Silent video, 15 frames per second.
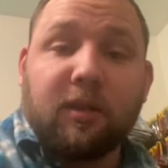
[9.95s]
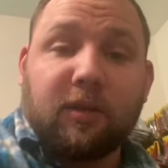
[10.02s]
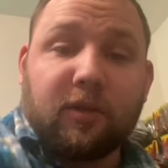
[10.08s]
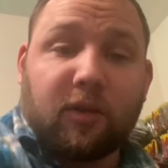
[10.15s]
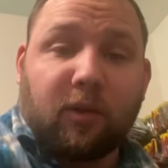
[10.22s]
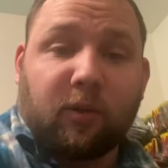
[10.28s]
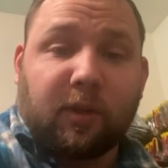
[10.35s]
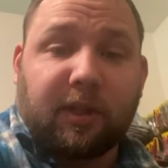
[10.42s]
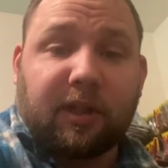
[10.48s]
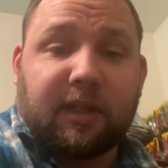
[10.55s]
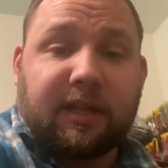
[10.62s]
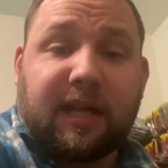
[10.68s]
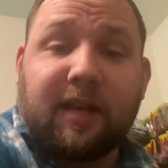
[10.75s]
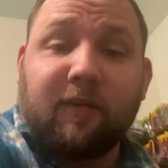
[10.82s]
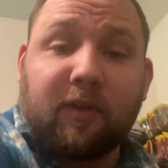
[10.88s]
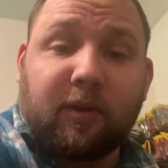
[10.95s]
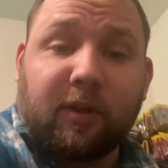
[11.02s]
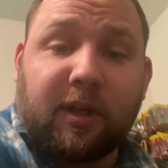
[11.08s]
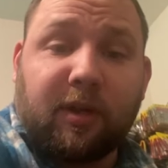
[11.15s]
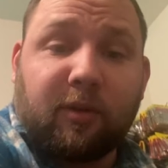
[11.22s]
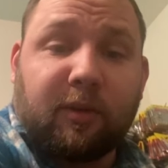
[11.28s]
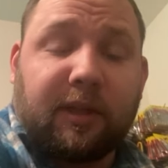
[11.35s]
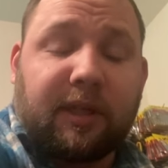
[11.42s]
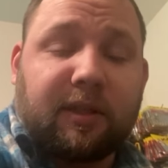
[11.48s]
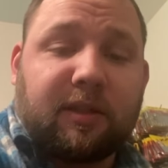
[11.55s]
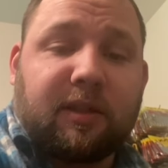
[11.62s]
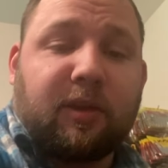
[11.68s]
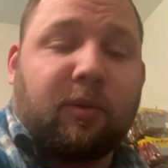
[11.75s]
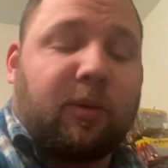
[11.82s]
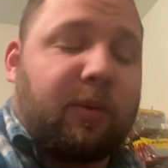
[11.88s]
So we're gonna dive in right away and
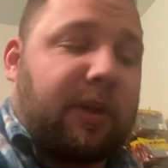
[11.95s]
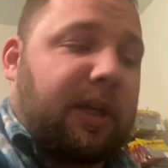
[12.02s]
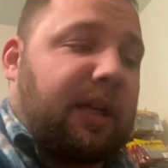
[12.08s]
see what we